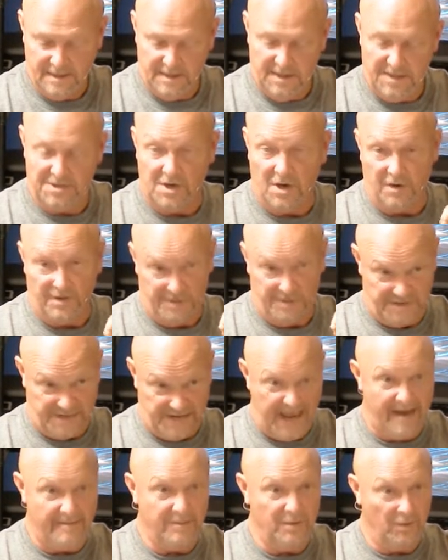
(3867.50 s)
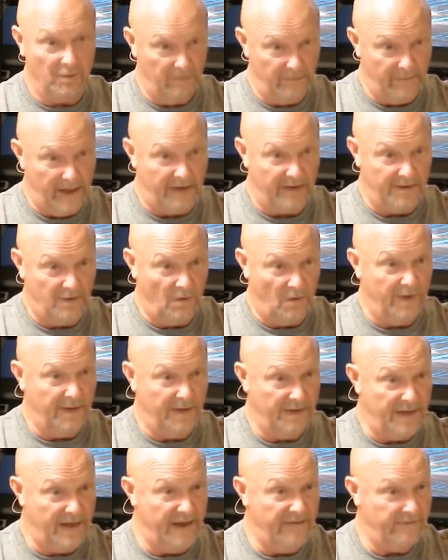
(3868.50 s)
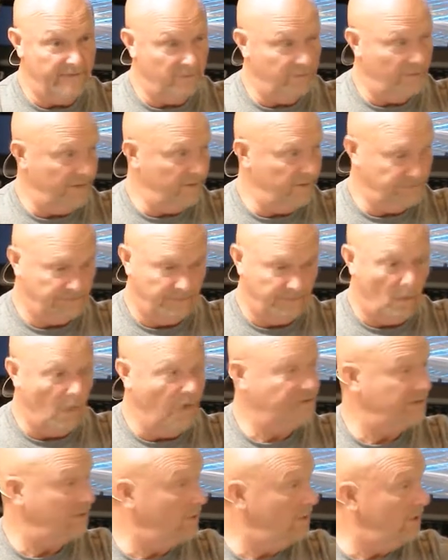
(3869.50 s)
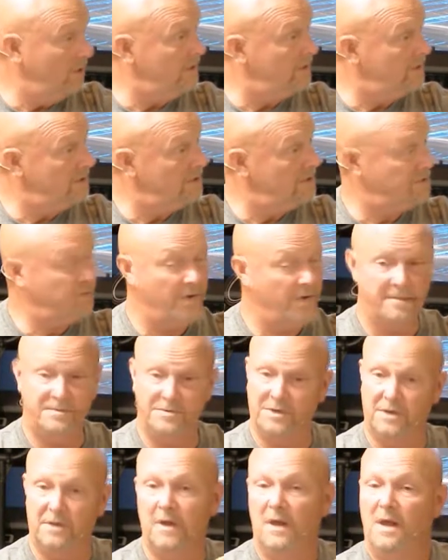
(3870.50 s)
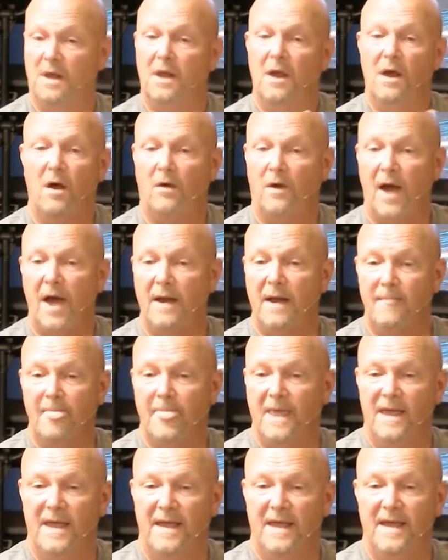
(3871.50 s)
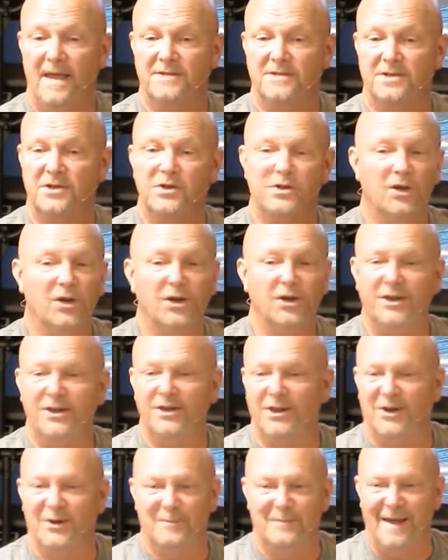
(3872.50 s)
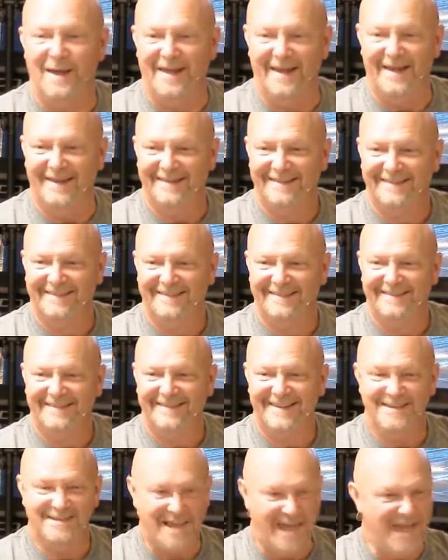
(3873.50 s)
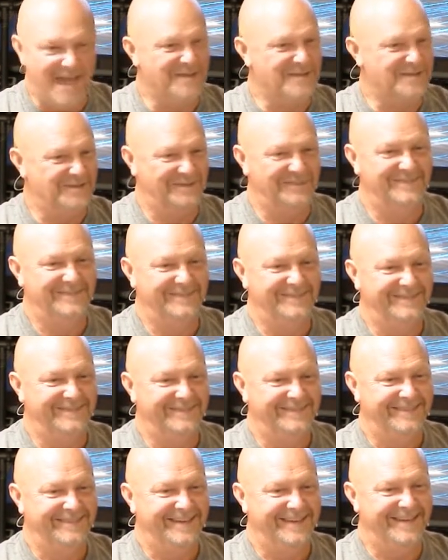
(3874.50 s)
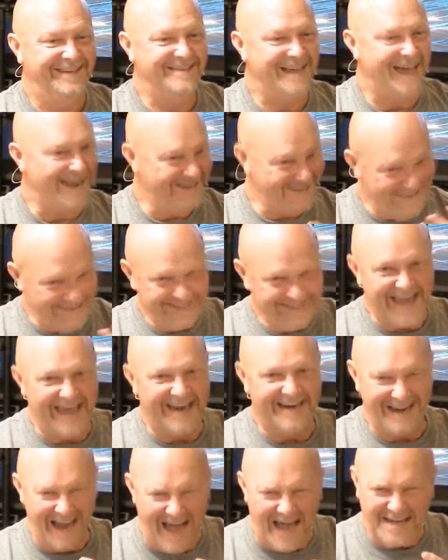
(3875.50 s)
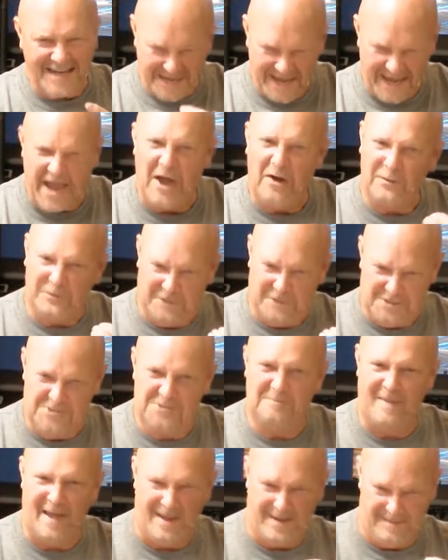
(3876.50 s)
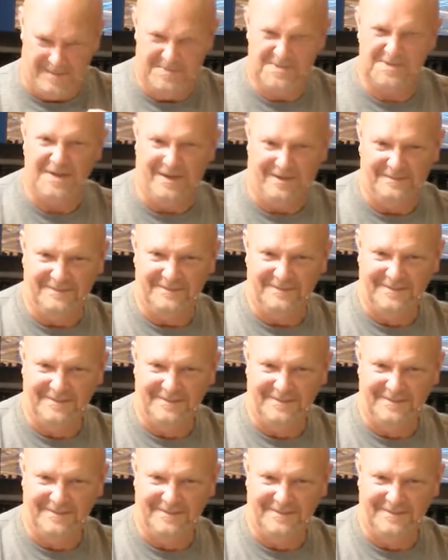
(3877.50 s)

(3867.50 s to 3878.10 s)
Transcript: He's talking to Samuel about anointing David when he was a boy. So look at the description, all right? He's a good looking young man, he's handsome, he's got a, he's got a nice countenance about himself.